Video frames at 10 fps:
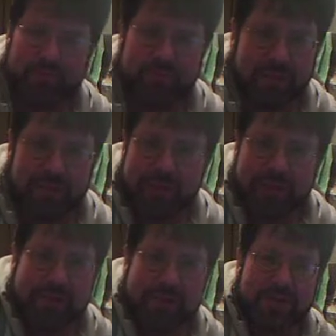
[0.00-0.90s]
to
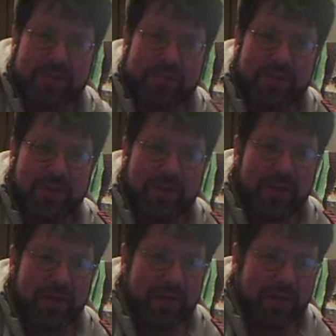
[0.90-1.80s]
Vegas,
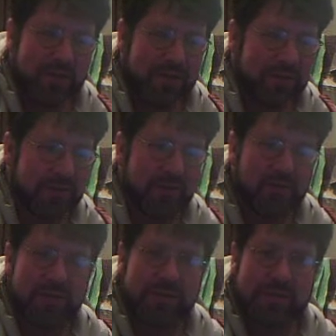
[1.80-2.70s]
start
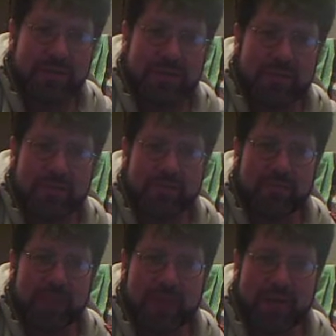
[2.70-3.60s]
wearing tuxedos,
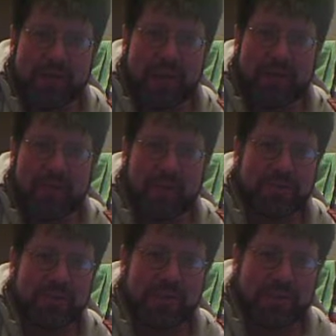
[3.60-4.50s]
and play at the high
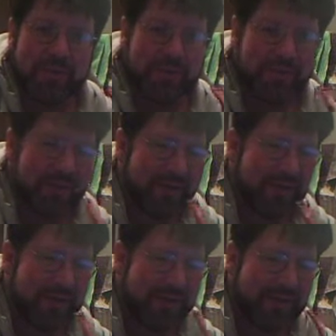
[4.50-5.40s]
rollers tables.
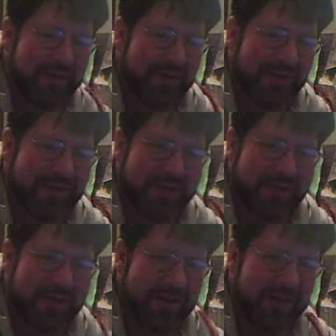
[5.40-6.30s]
That's
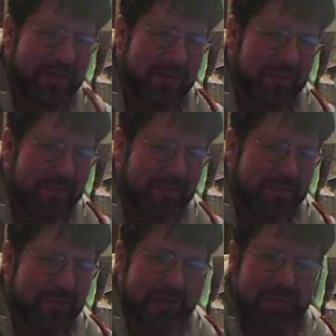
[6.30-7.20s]
uh,
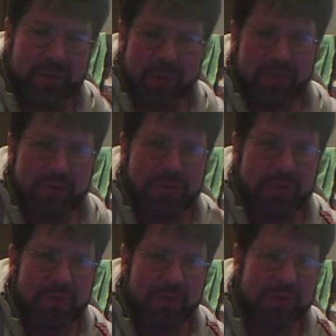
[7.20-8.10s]
that's what I would do
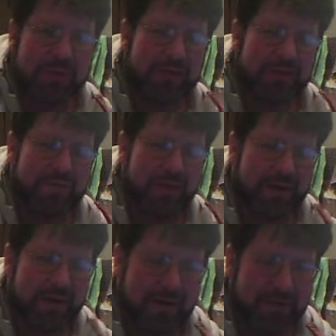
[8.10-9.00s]
if
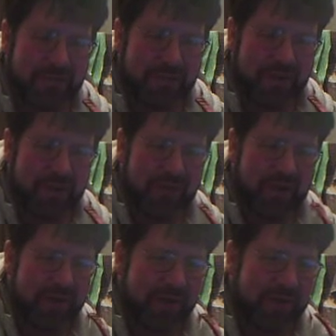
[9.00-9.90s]
uh, if
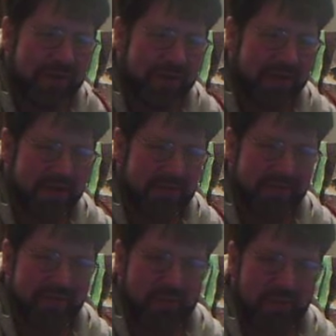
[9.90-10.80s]
I had
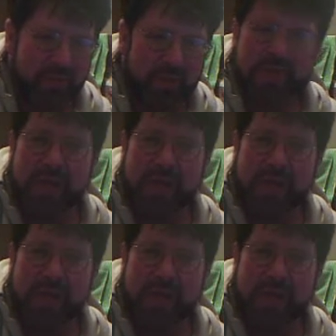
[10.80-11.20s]
uh, won the